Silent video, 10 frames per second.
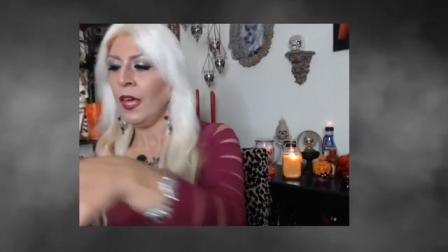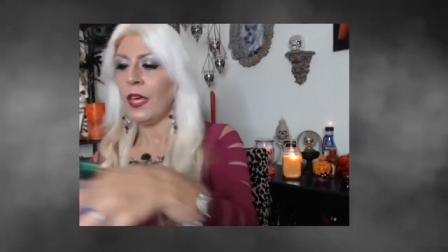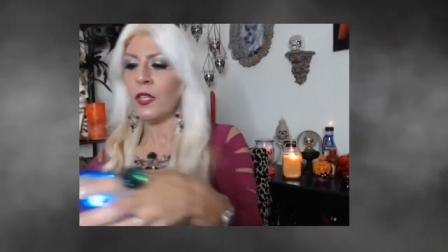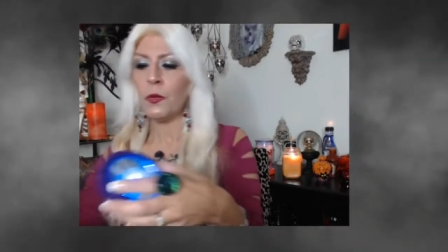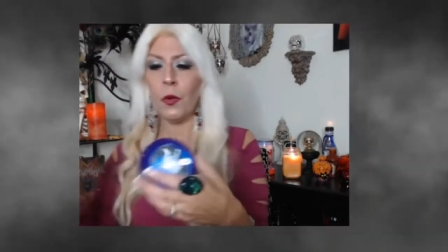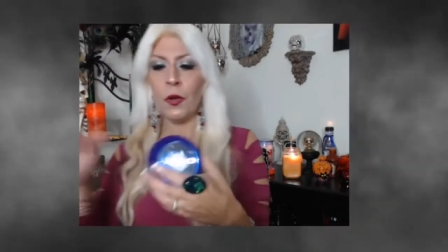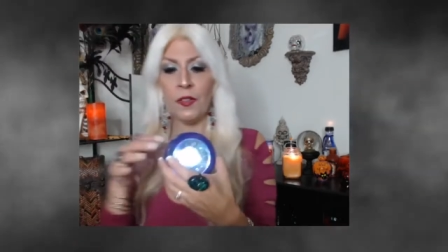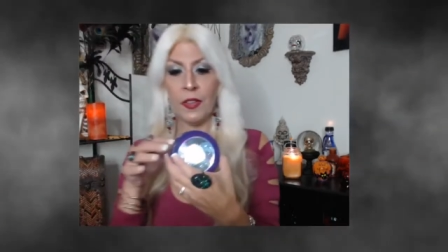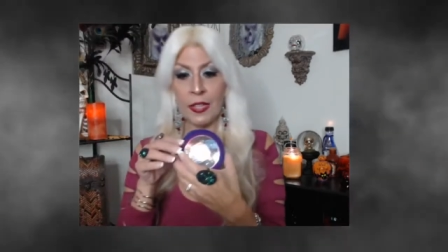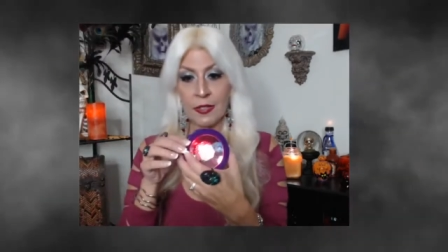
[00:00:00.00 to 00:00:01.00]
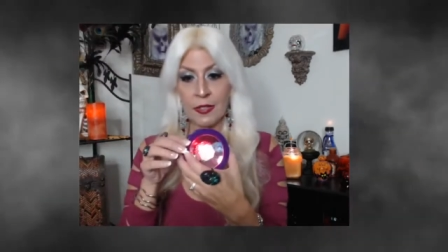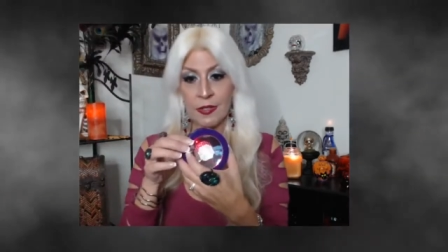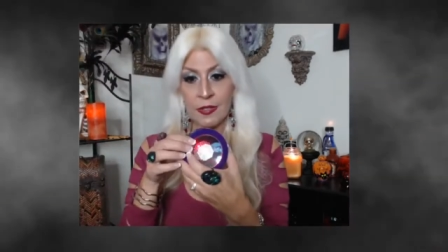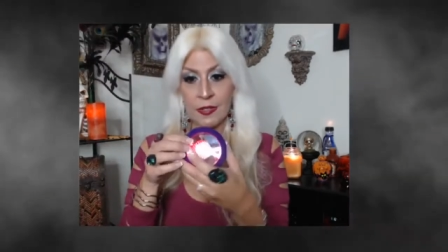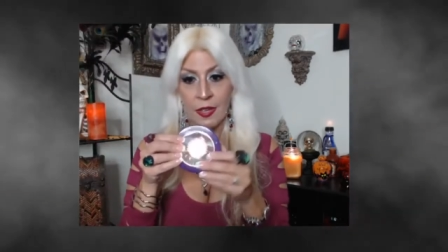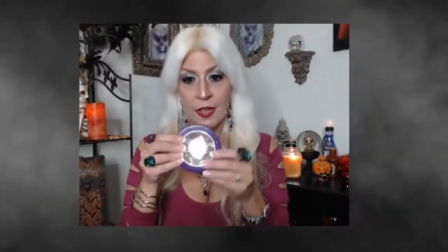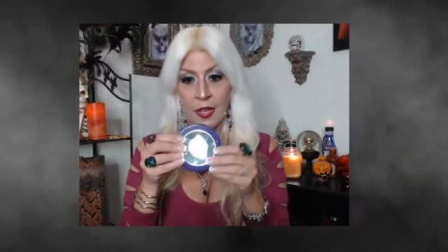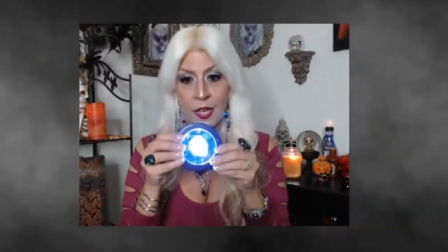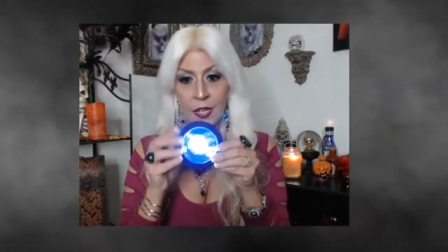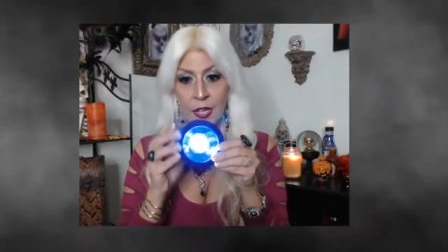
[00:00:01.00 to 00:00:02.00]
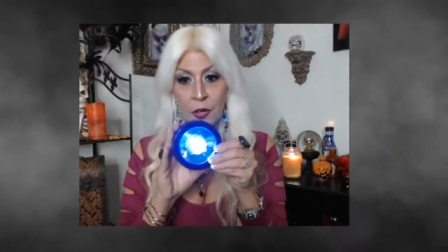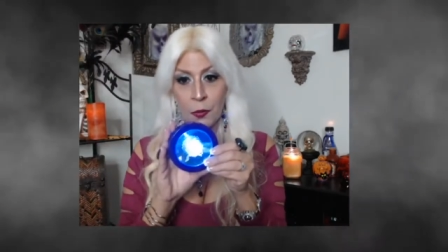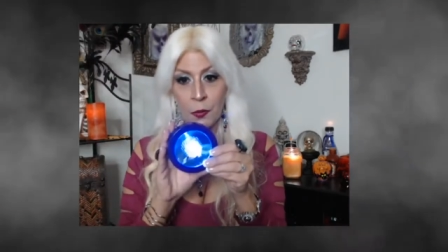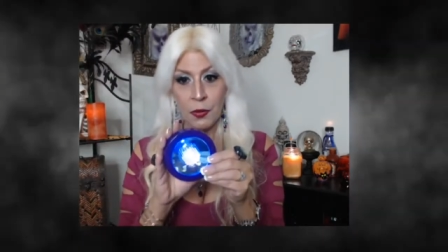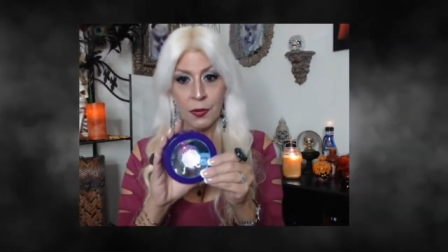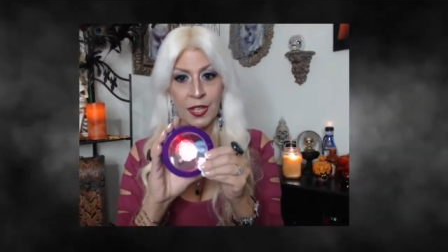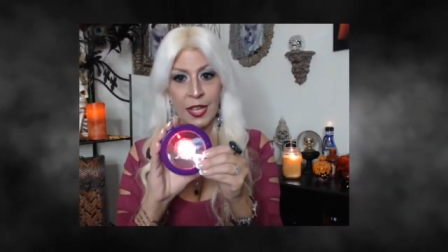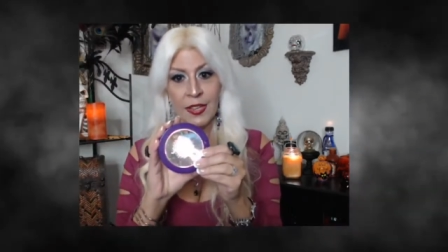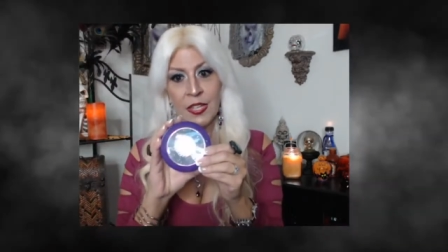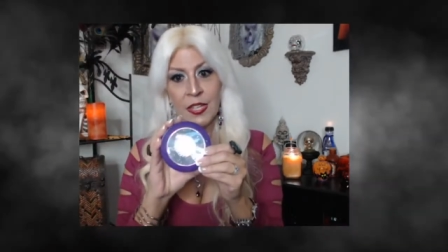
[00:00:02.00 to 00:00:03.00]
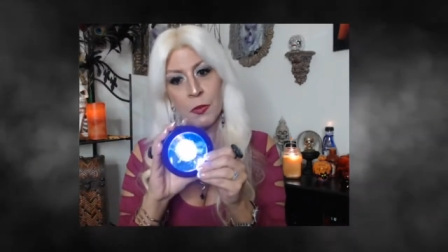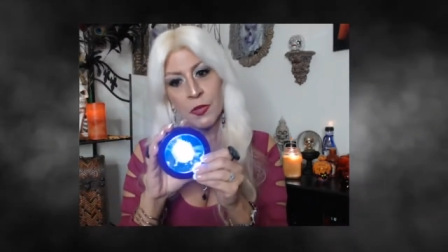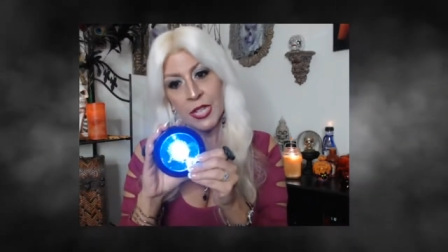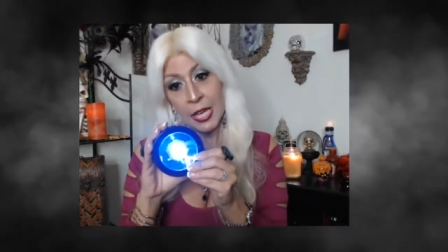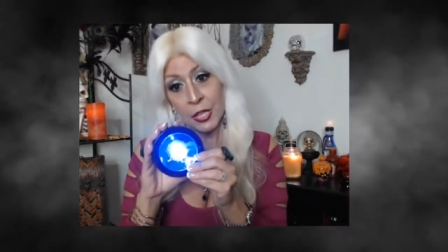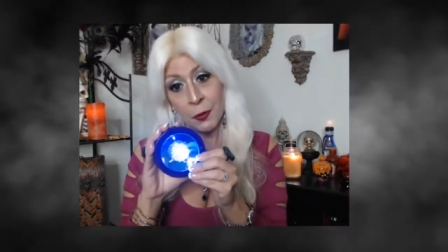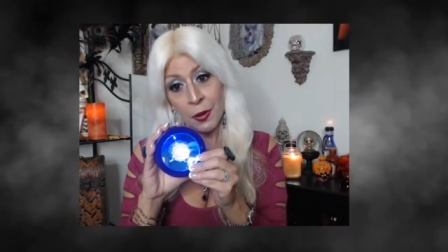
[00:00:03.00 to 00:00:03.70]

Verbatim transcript: is one of these now, you can get these mostly anywhere.